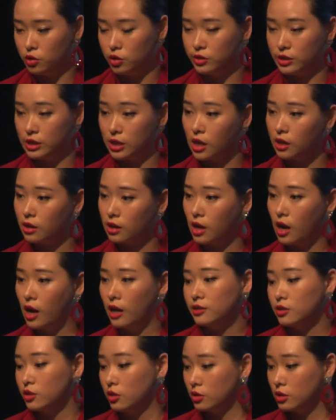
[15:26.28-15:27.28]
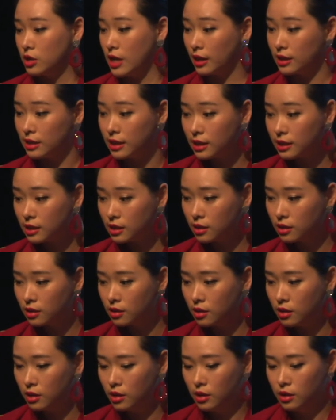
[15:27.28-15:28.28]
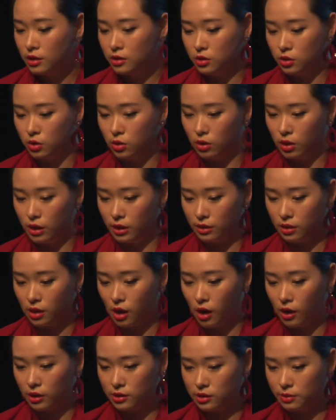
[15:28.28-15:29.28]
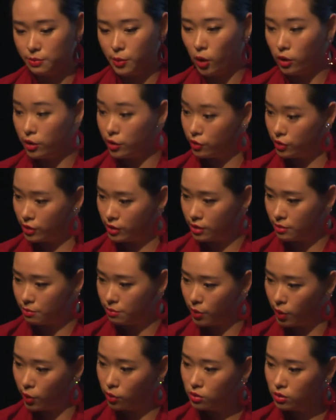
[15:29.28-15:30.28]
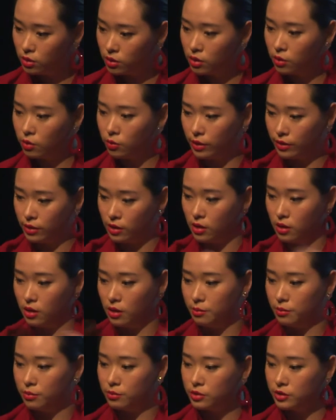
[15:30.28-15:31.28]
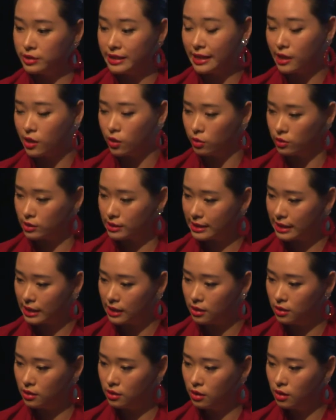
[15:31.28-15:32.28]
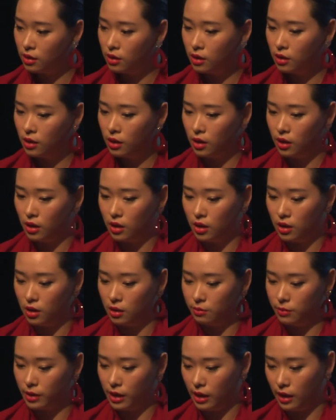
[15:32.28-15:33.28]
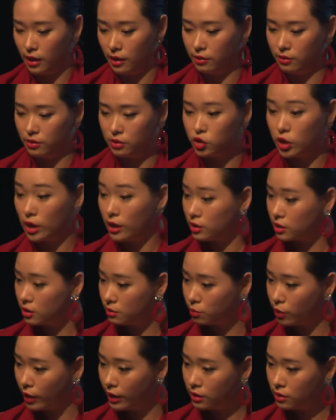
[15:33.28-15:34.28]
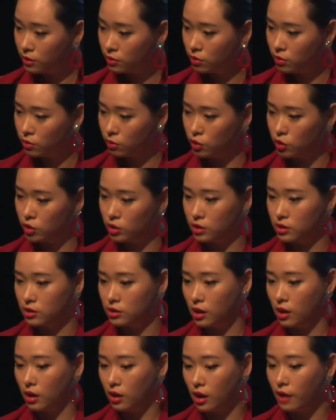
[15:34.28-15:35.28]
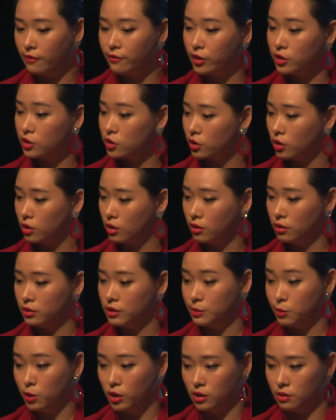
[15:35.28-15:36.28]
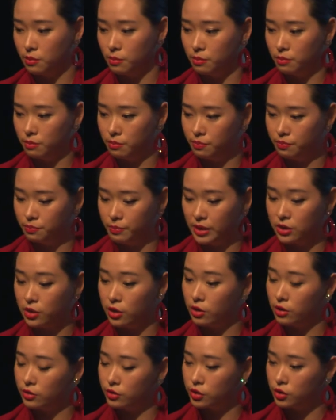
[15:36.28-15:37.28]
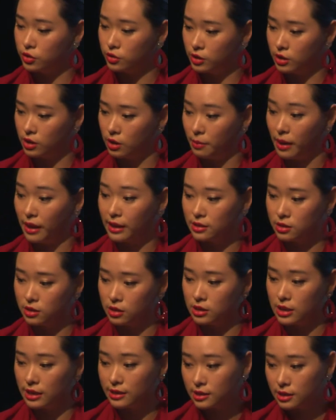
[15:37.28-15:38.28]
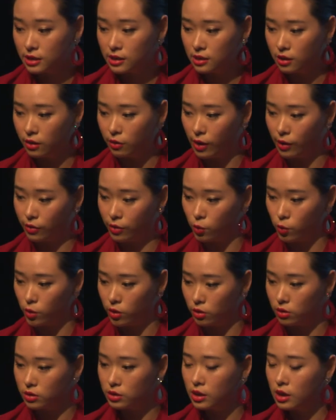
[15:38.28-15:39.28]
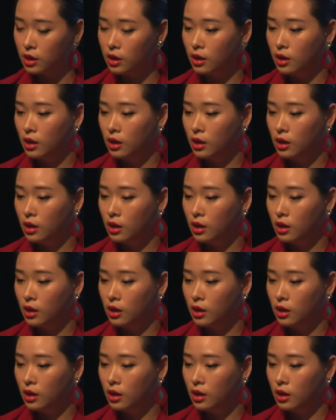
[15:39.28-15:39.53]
using cast on technique. So I cast polyurethane bone with silicone skin and gelatin brain, which is a conventional stimulant materials used in a ballistic testing around the world.